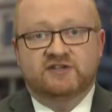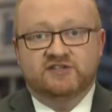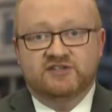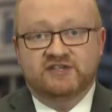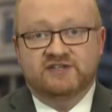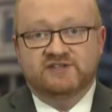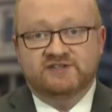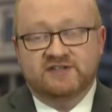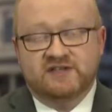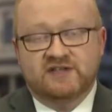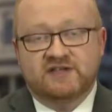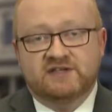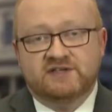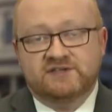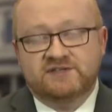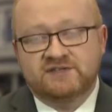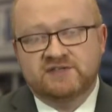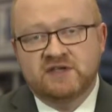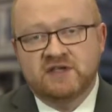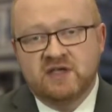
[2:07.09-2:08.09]

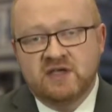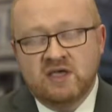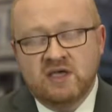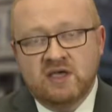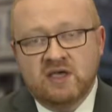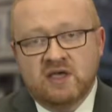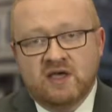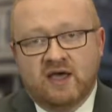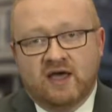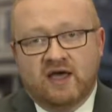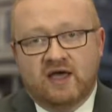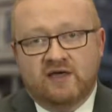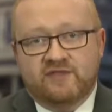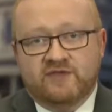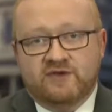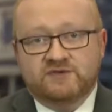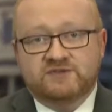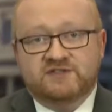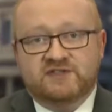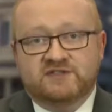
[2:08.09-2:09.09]
exists,
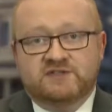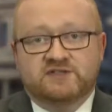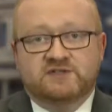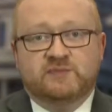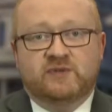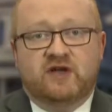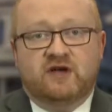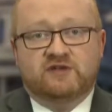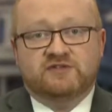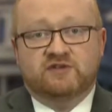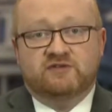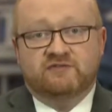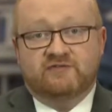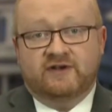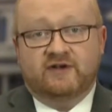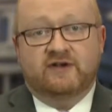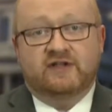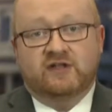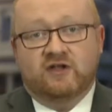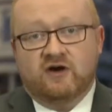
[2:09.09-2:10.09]
those census blocks are
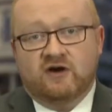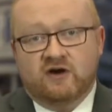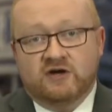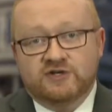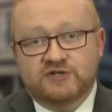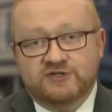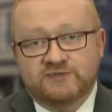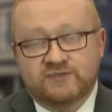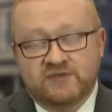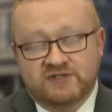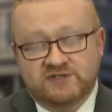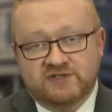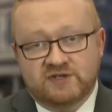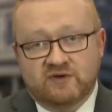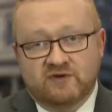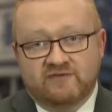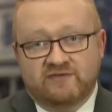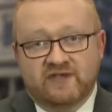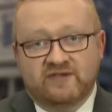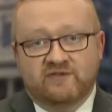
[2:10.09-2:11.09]
very large. And so
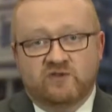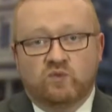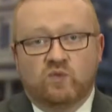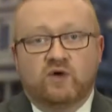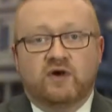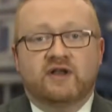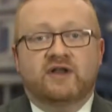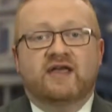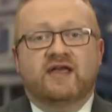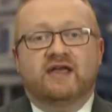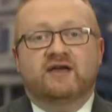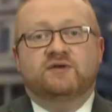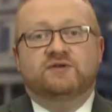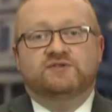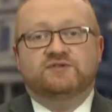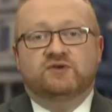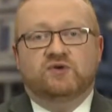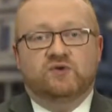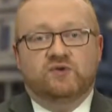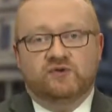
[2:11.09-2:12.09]
if even one
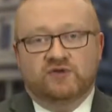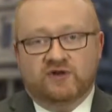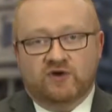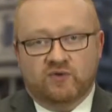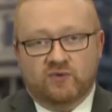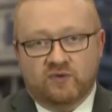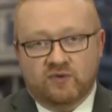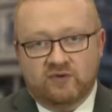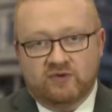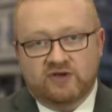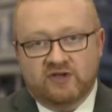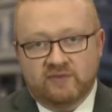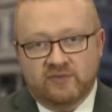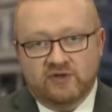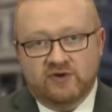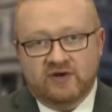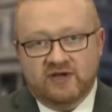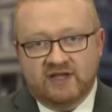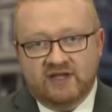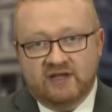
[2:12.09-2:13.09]
household in a rural
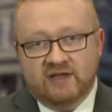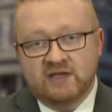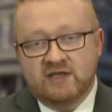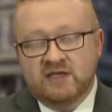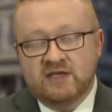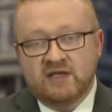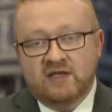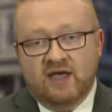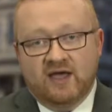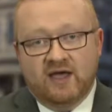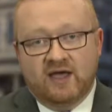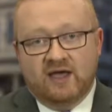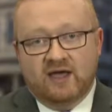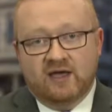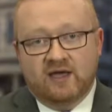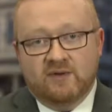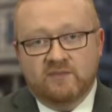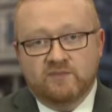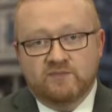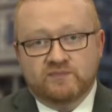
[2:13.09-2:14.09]
community
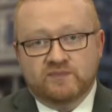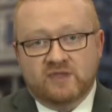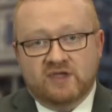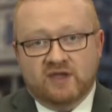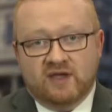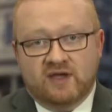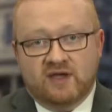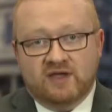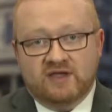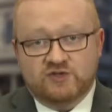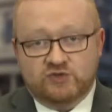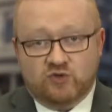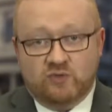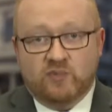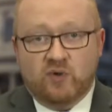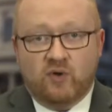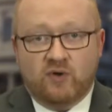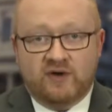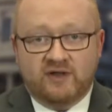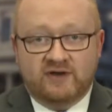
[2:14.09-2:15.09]
is
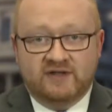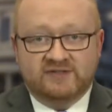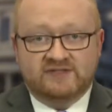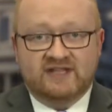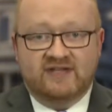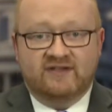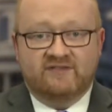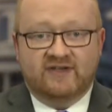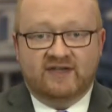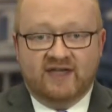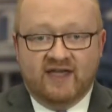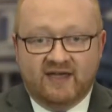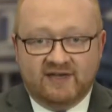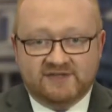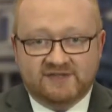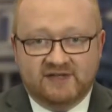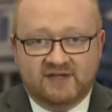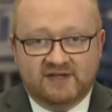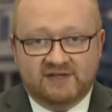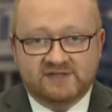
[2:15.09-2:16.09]
reported as having
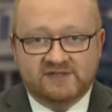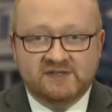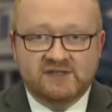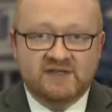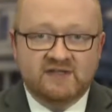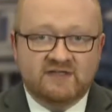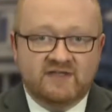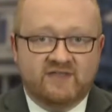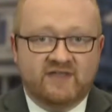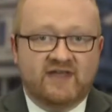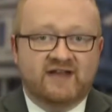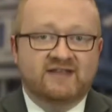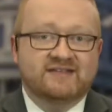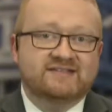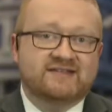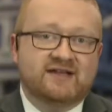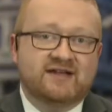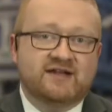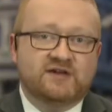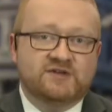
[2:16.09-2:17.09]
access, then that
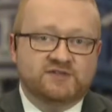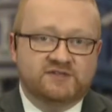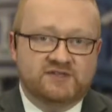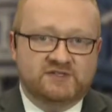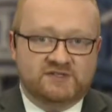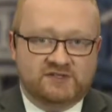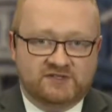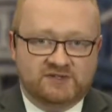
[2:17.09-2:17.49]
entire census